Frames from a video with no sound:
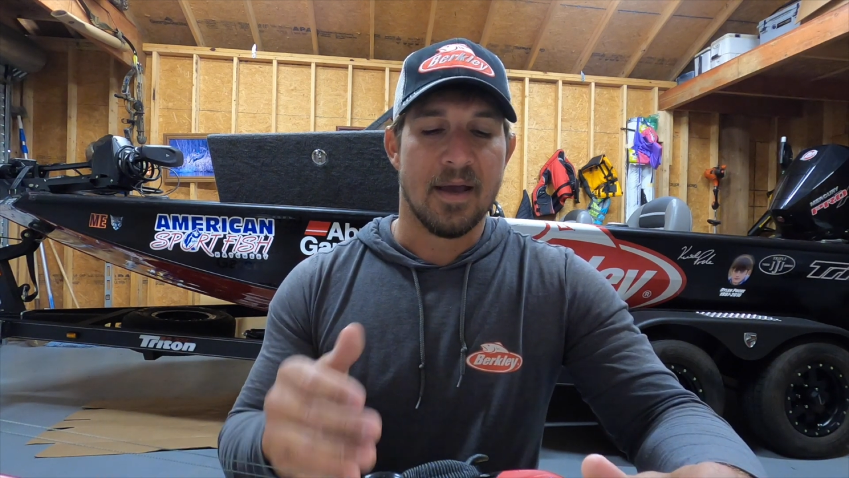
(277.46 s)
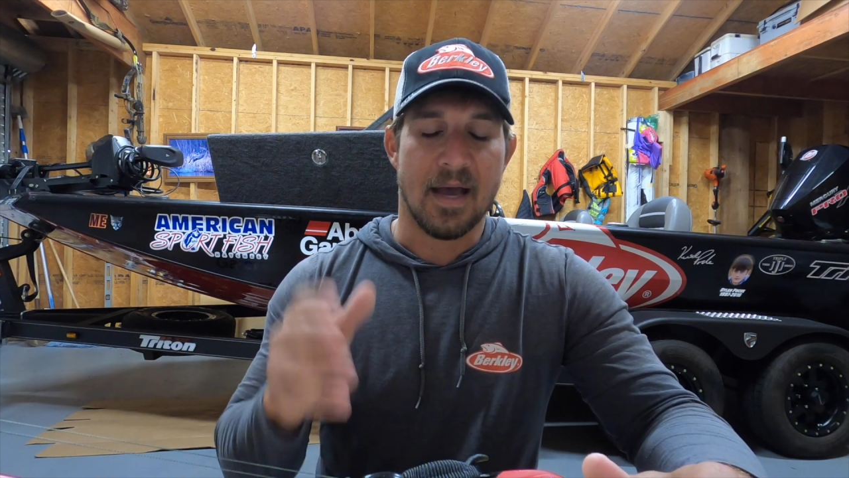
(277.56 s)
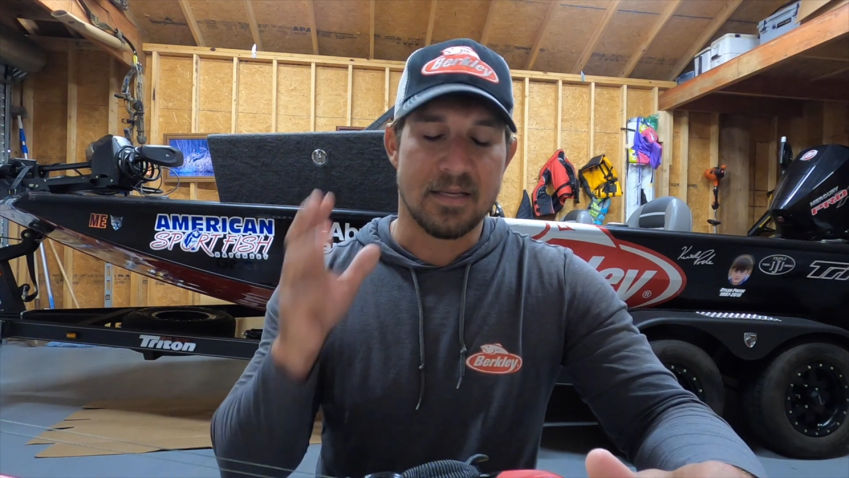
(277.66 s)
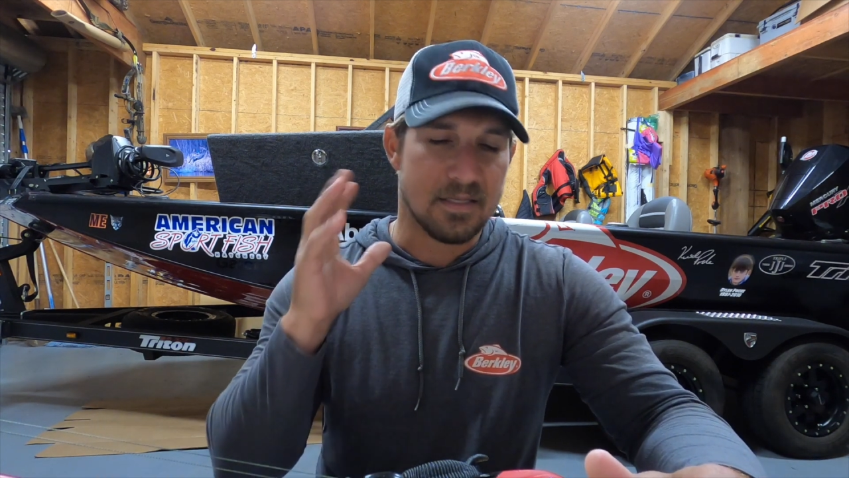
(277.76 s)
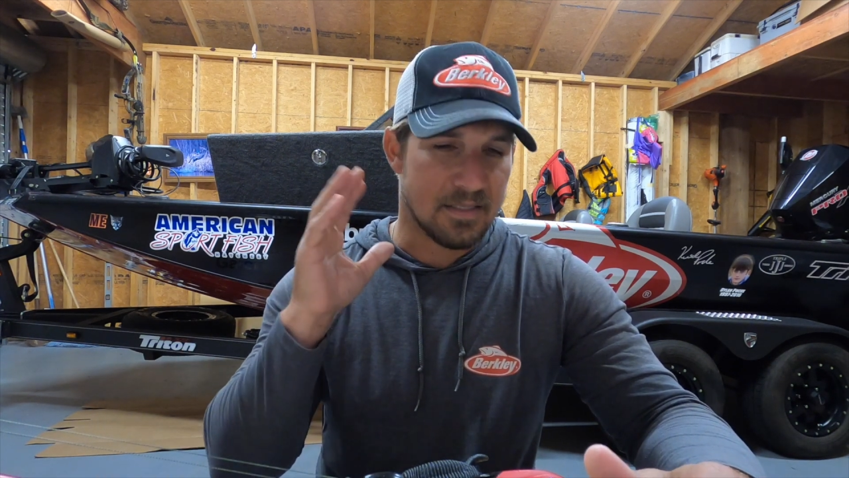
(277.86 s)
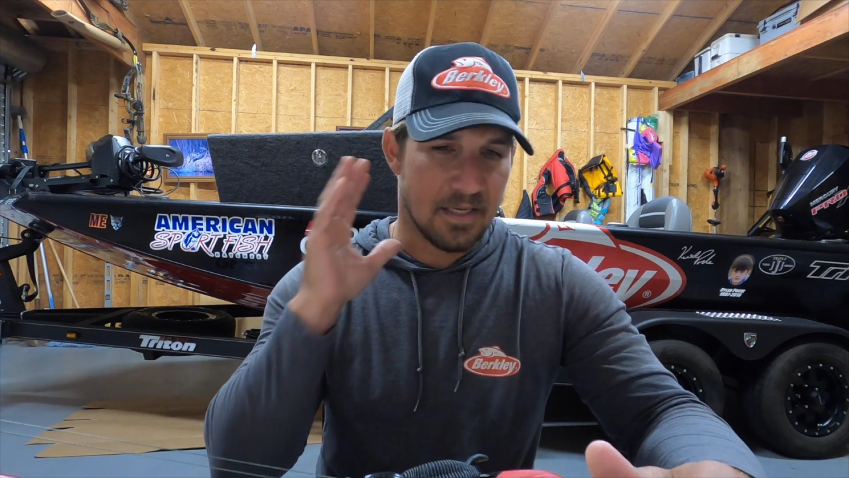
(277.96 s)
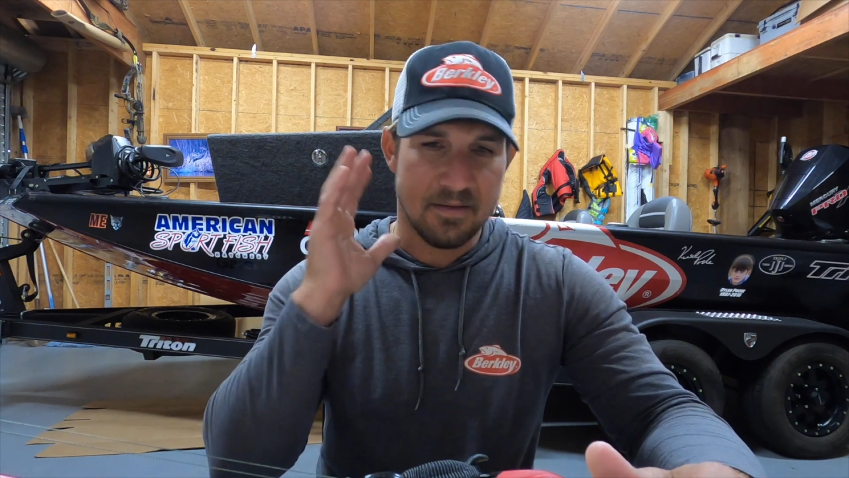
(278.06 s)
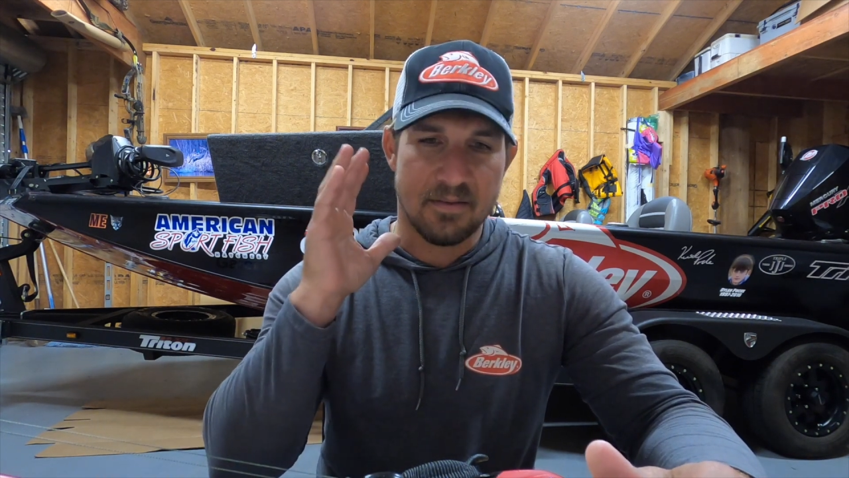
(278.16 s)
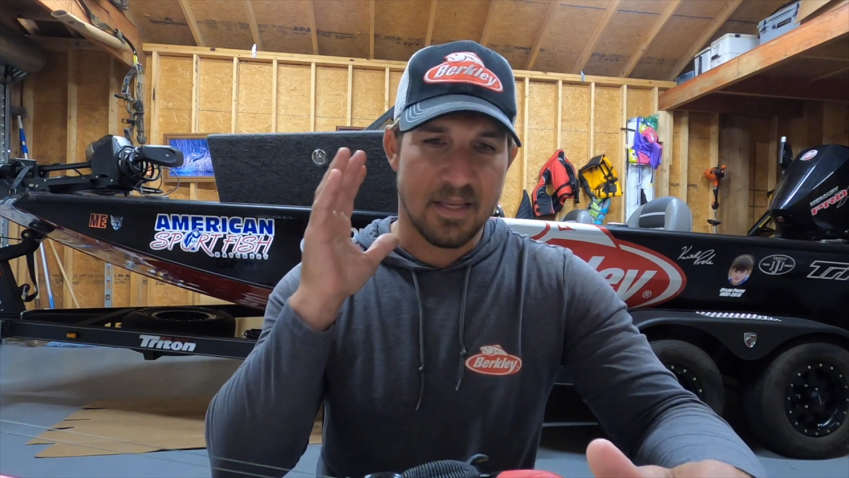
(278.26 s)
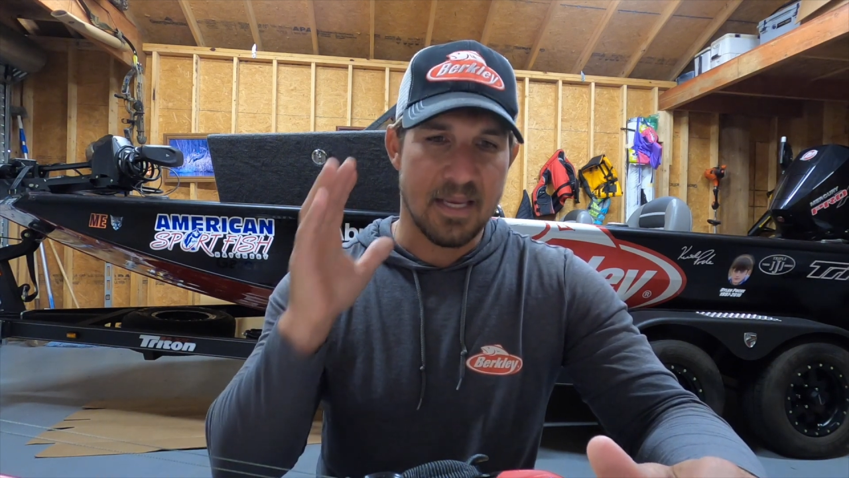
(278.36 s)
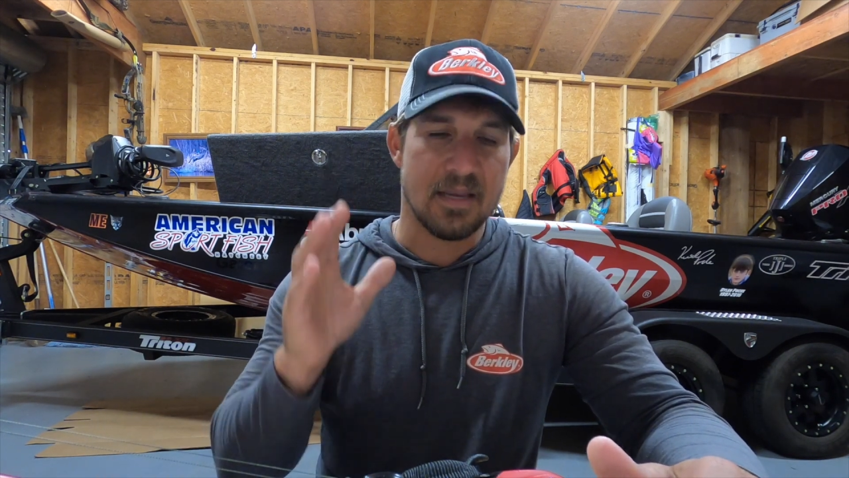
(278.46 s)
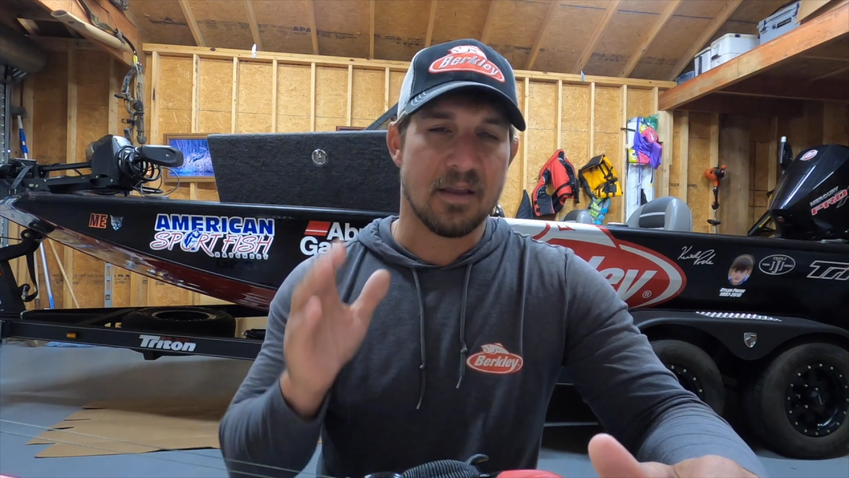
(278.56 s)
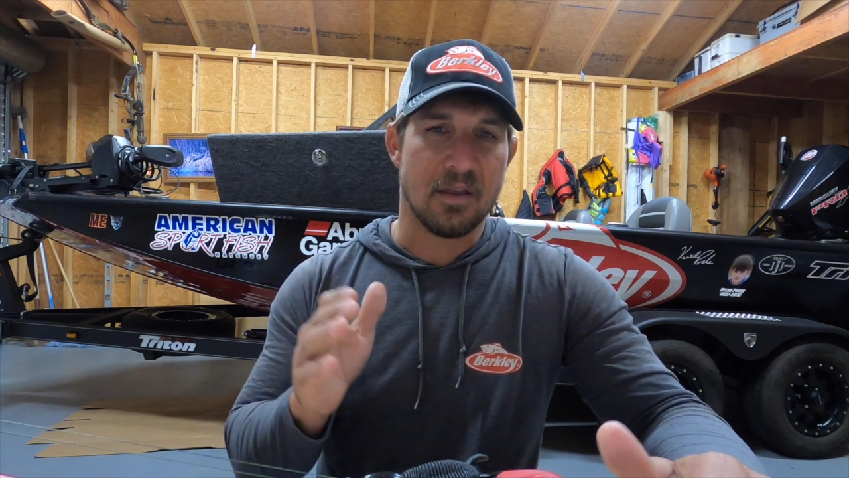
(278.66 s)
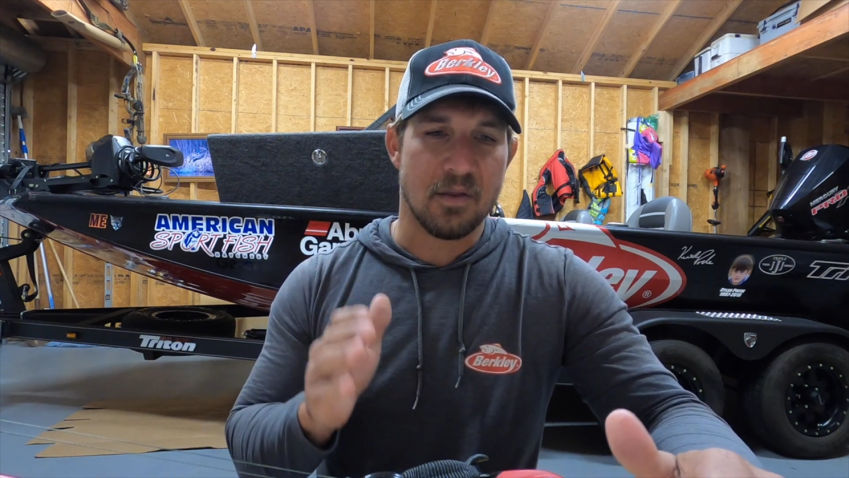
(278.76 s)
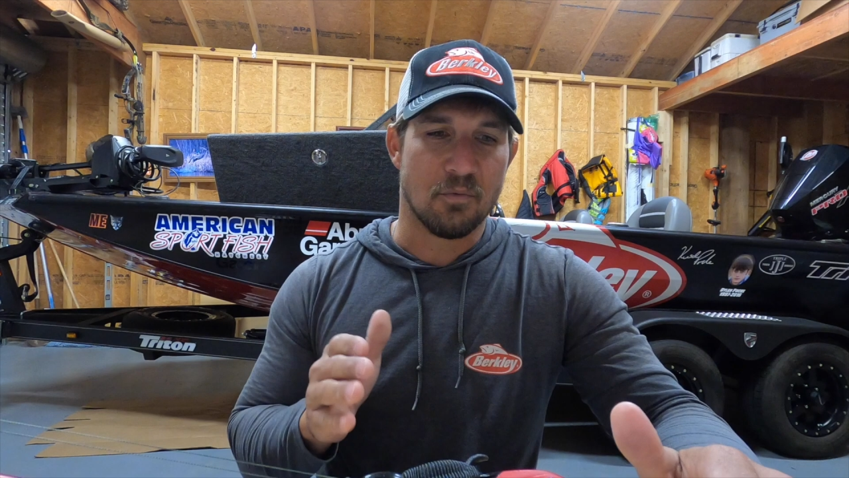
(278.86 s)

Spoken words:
I just didn't think